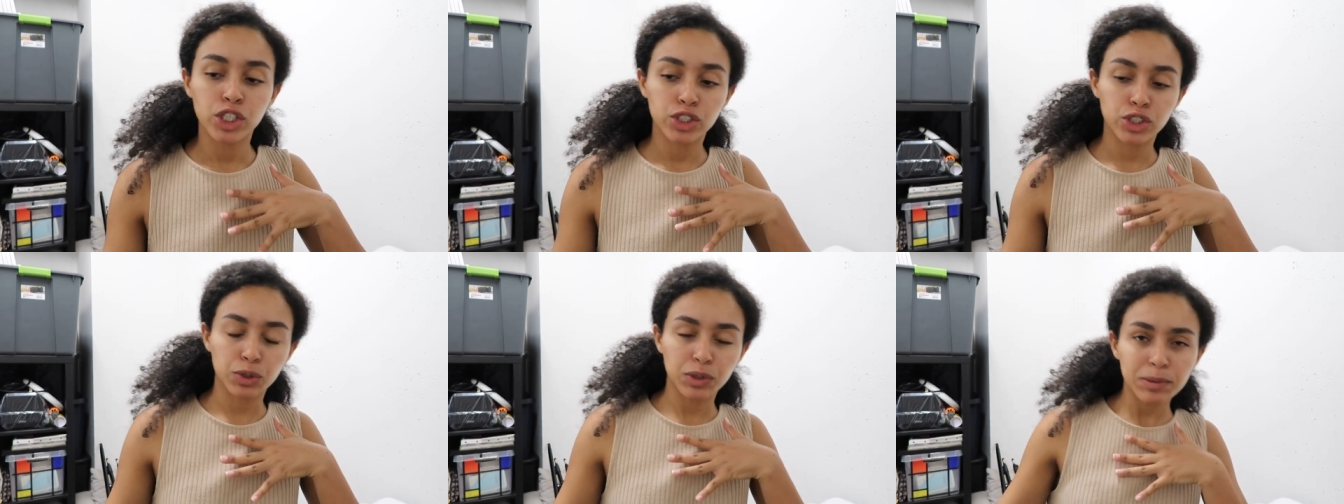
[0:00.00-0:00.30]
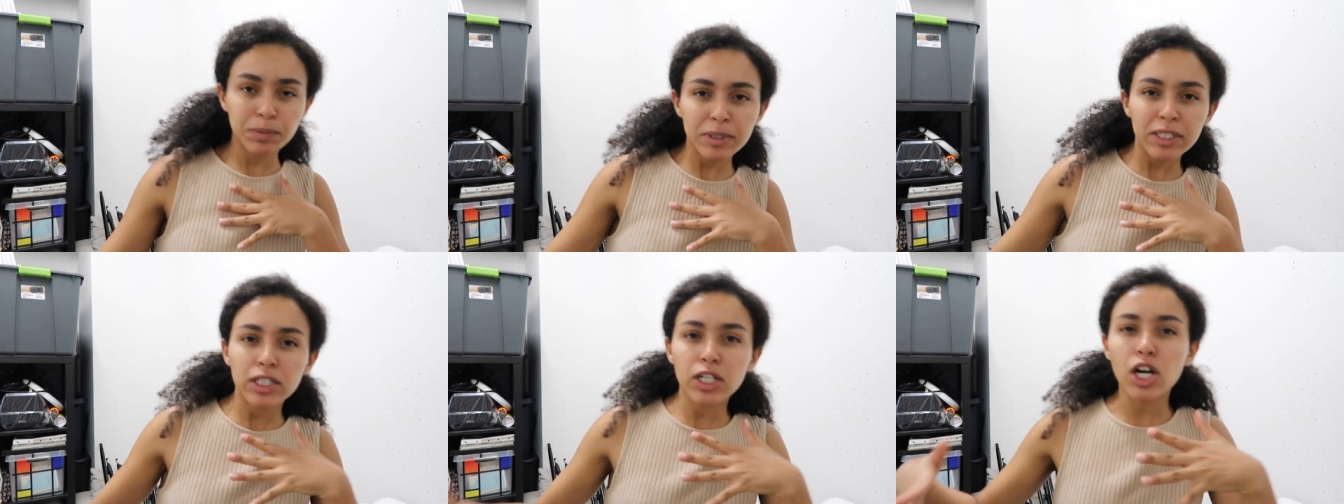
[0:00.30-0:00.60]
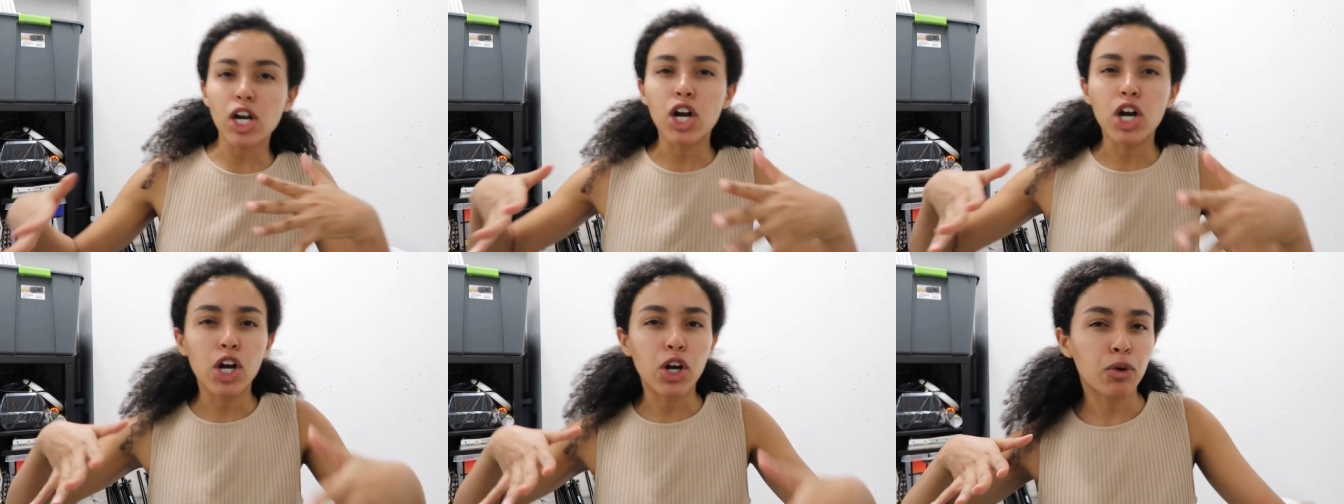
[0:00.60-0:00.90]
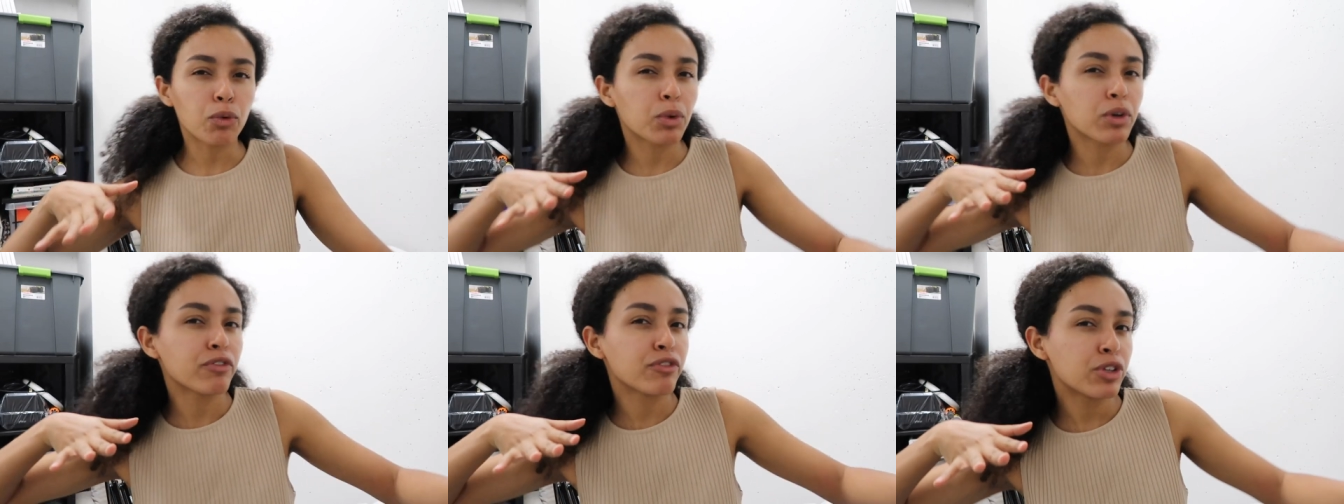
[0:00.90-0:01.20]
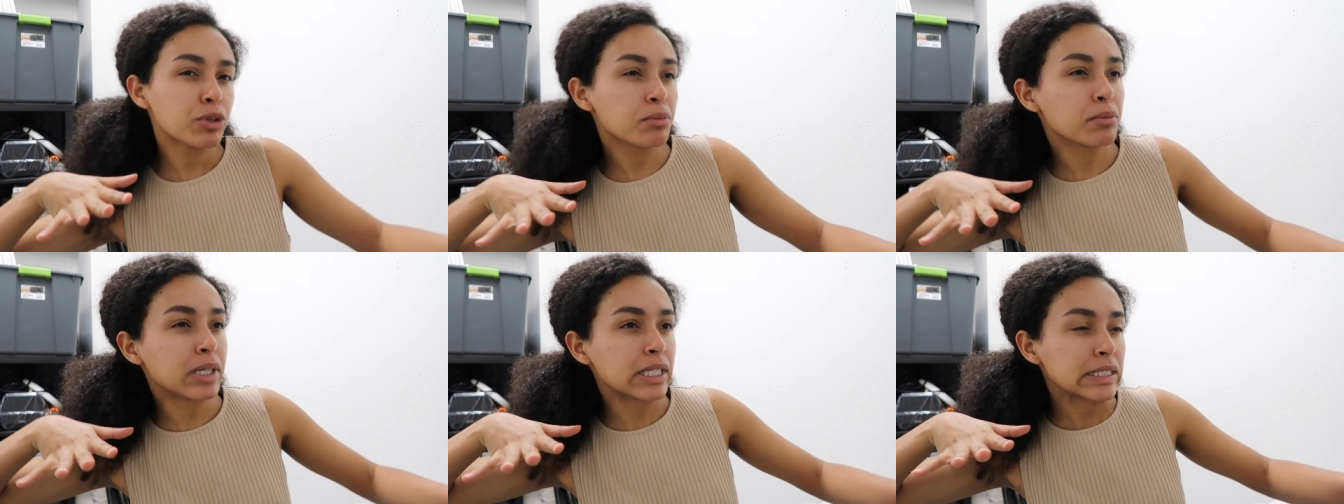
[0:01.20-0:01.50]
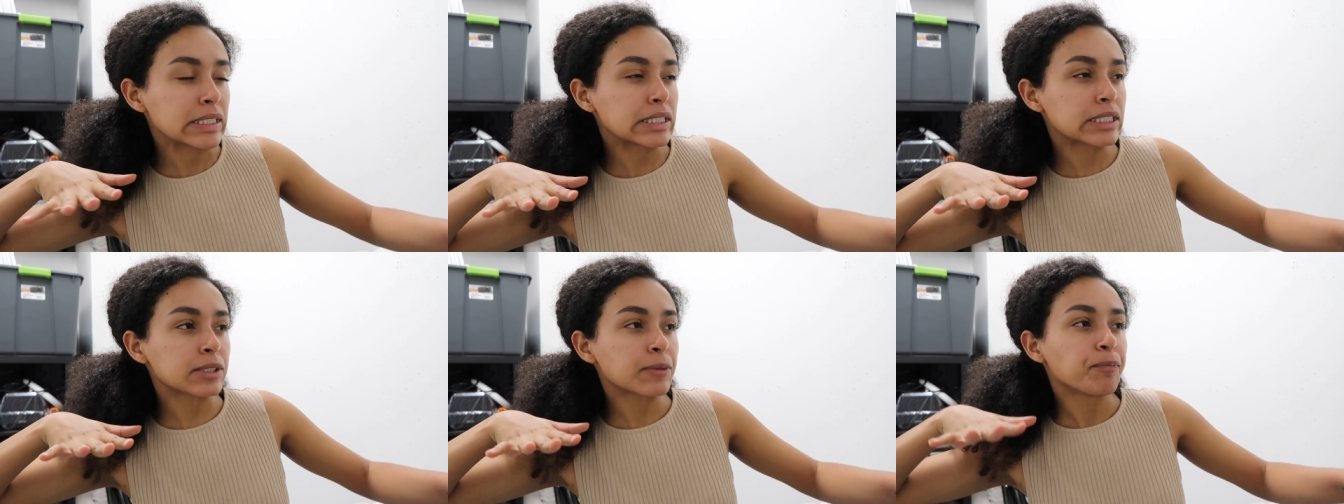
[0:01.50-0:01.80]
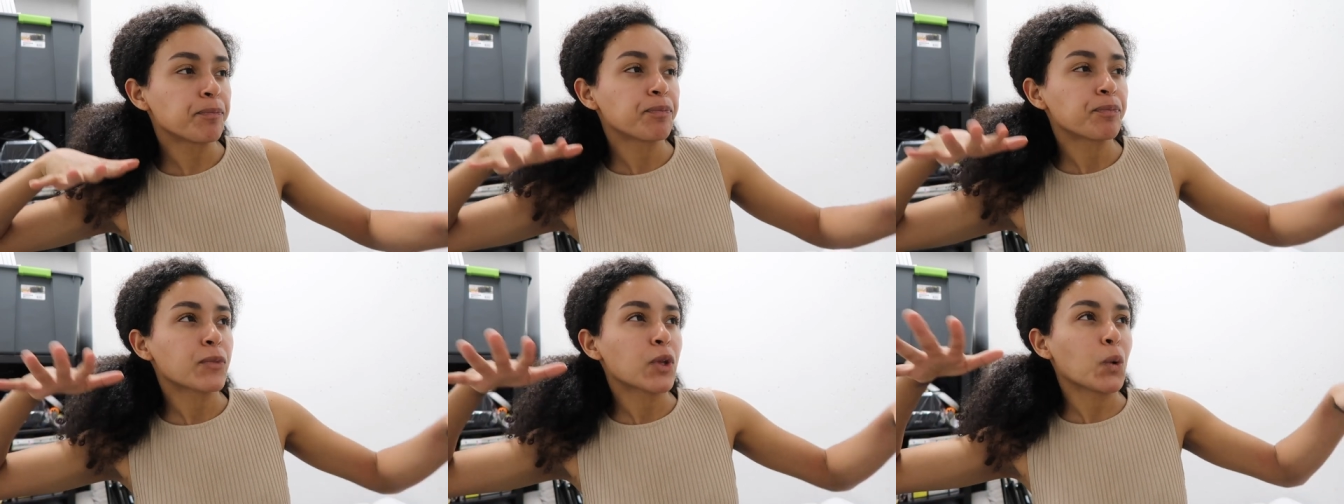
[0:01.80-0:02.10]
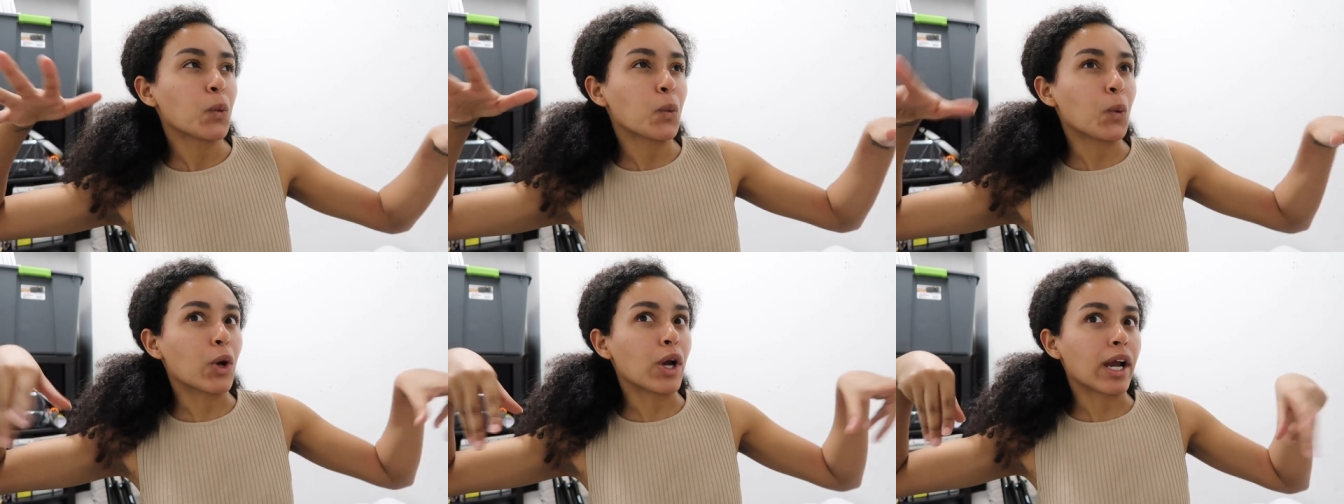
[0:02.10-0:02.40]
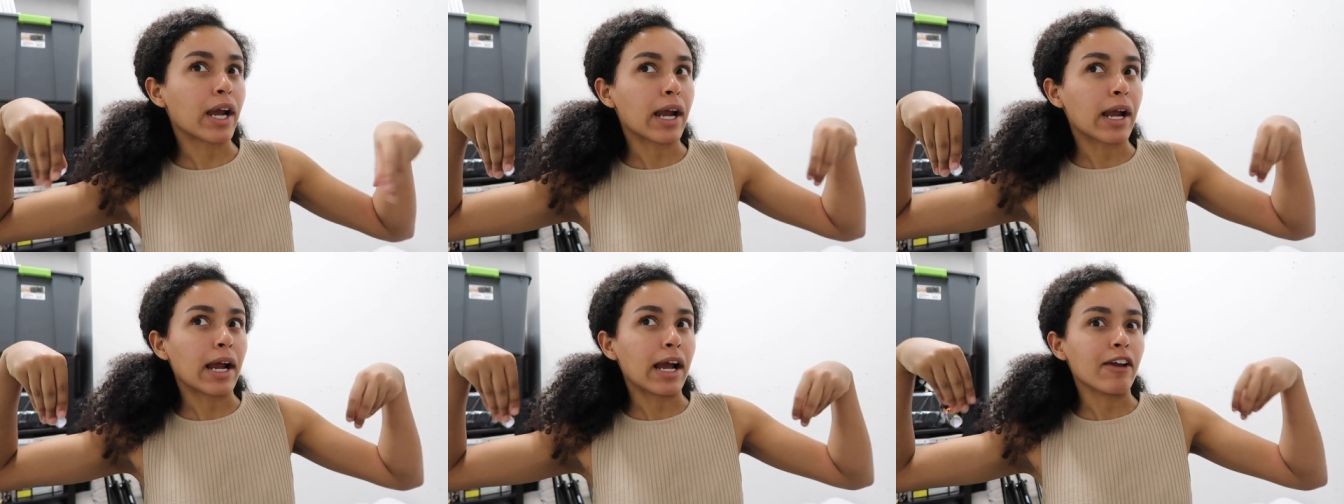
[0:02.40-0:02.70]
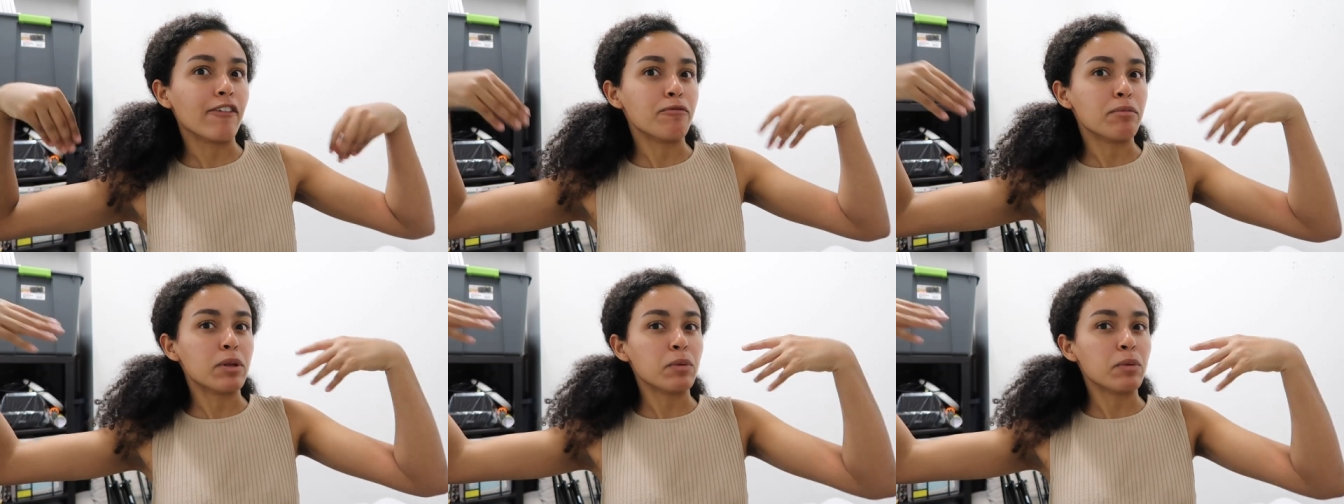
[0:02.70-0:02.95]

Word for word: So it's been an awkward few months where I've